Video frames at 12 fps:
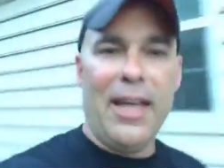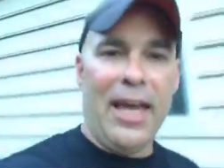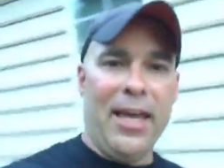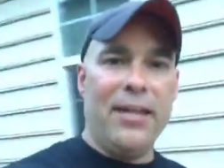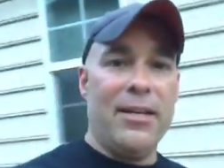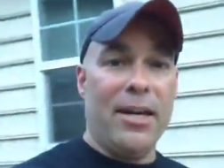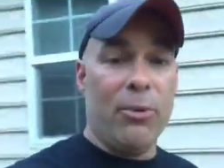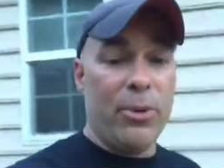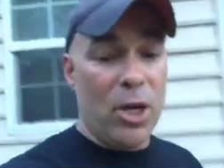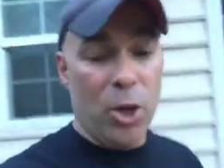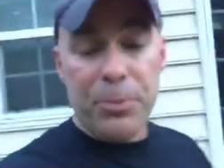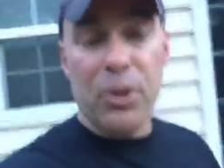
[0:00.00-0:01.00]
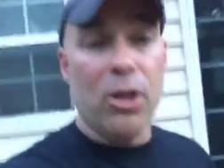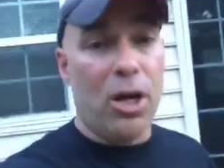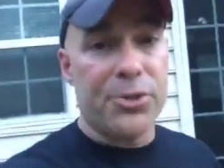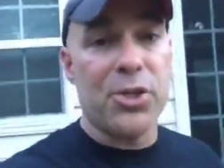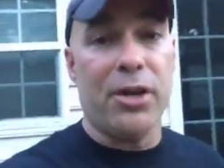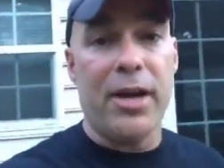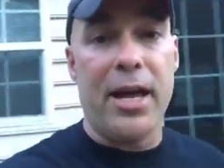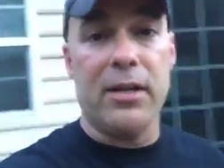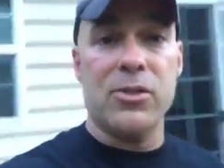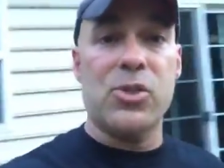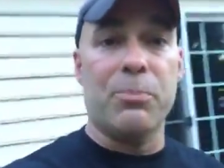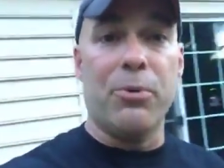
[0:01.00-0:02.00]
And we hope you'll all turn
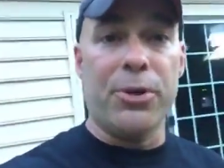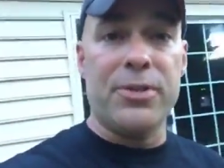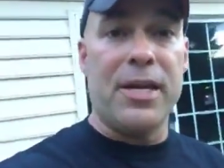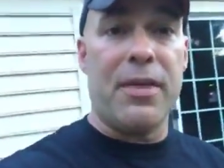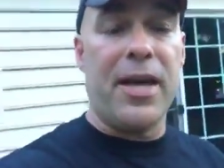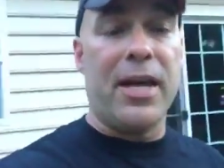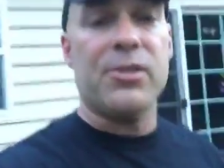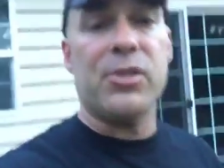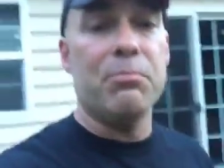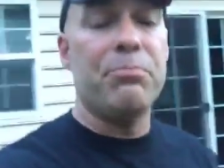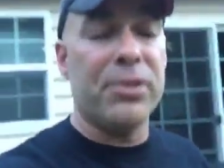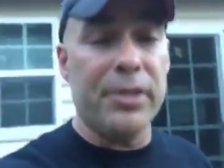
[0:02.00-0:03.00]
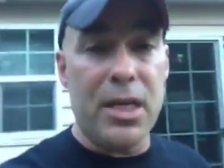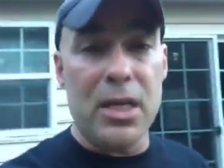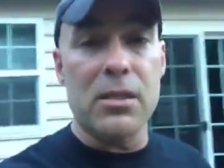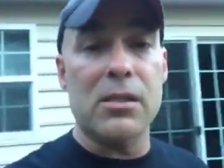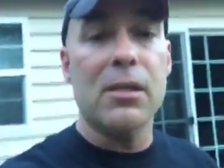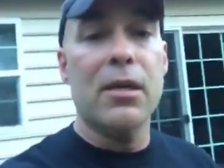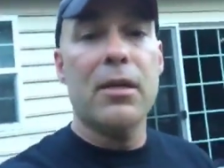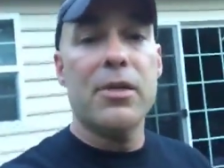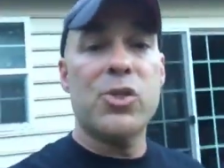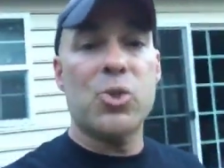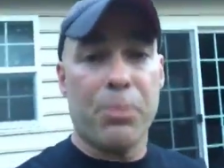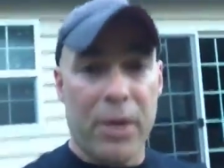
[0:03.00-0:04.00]
out and support Death House. And please
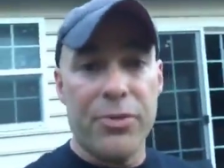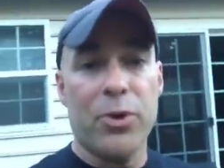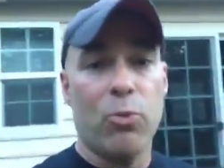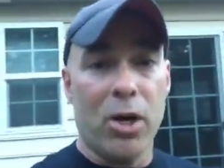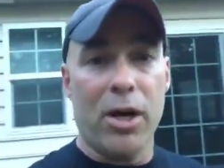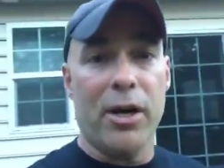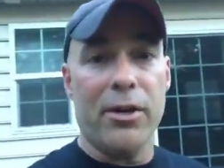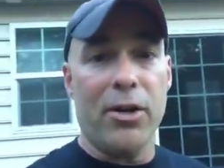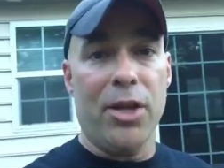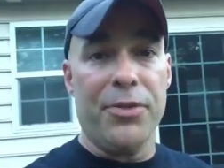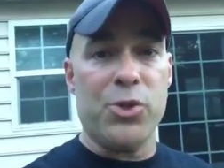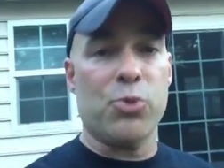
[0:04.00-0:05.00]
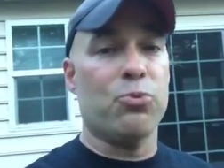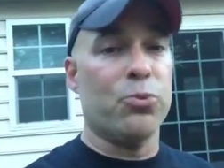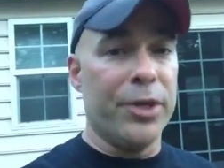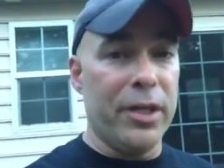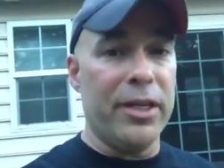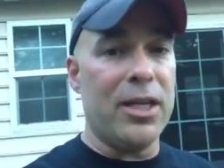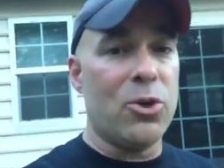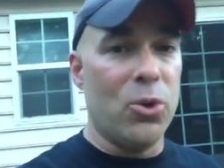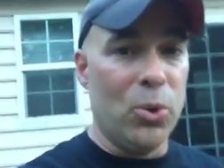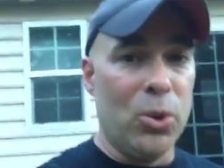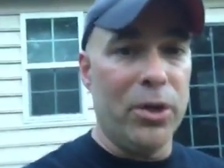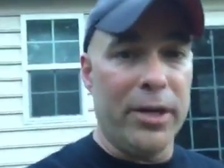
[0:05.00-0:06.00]
spread the word on this really
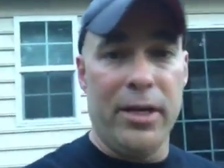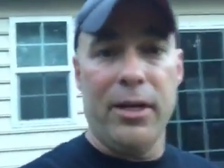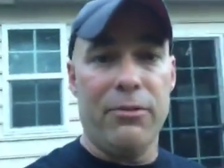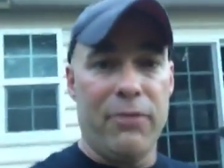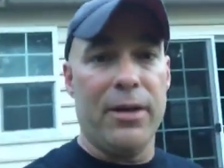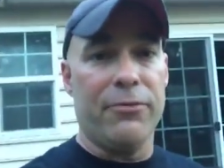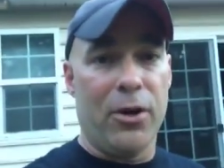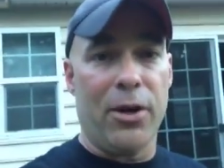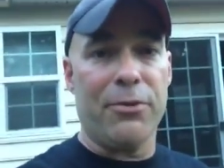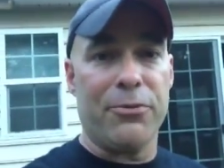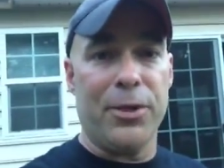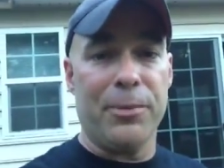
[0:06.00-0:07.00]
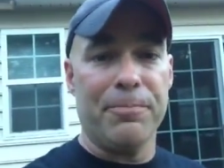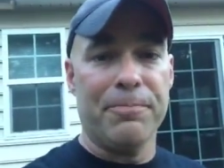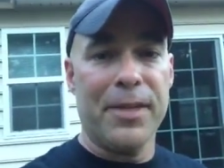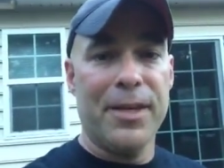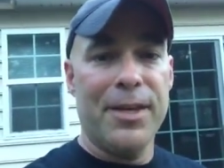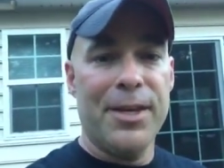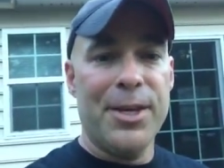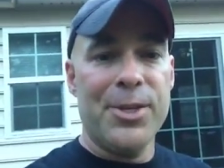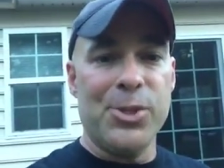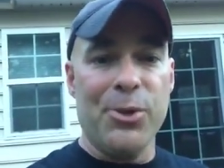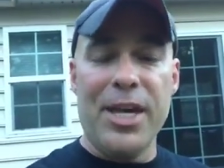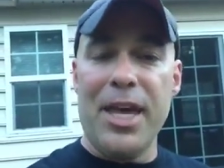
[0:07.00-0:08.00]
cool and innovative horror film.
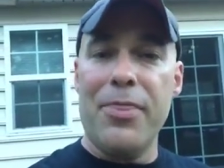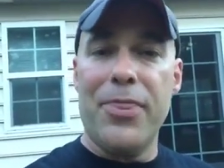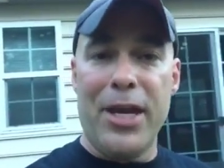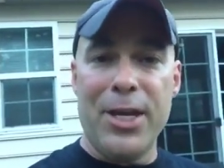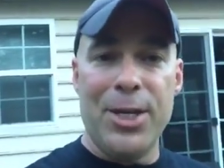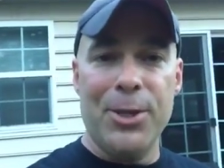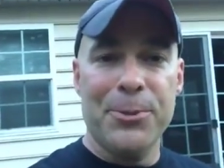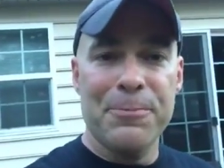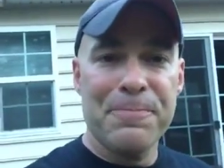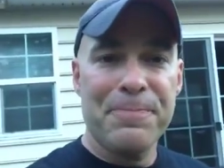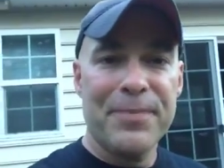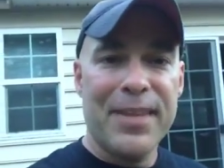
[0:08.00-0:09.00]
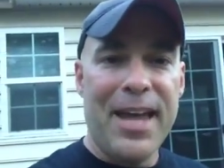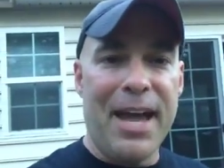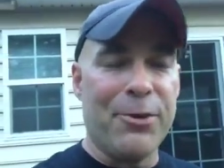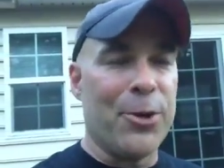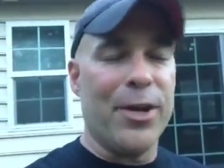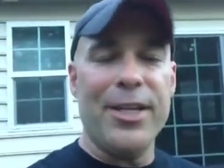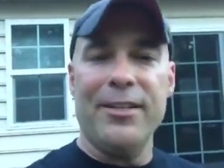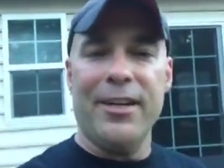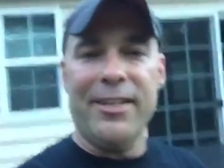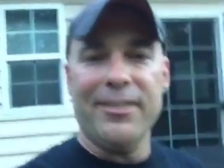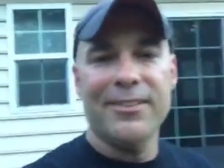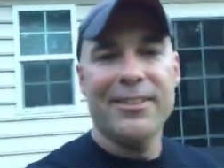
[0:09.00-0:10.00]
So again, thank you. Have a great
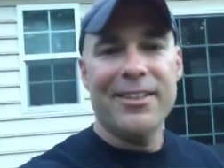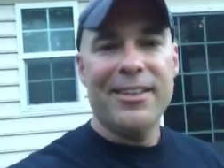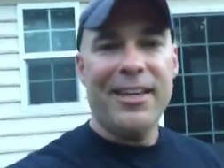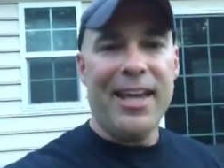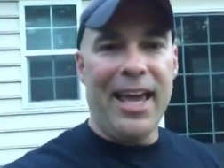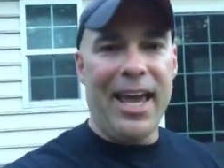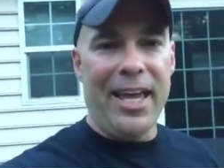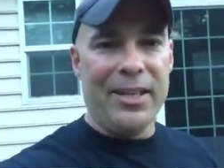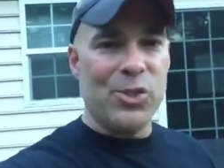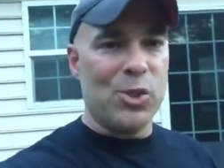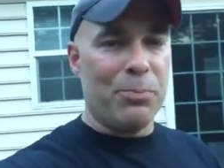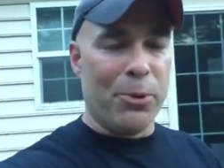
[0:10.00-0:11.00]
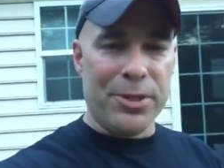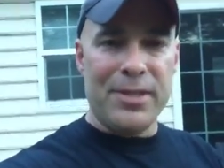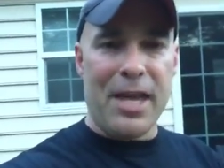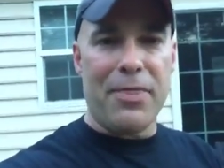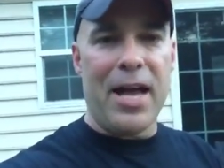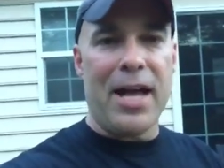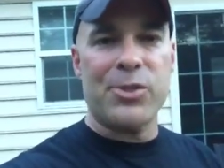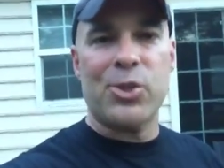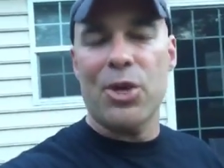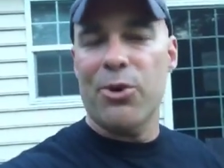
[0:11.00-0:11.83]
night and support Death House.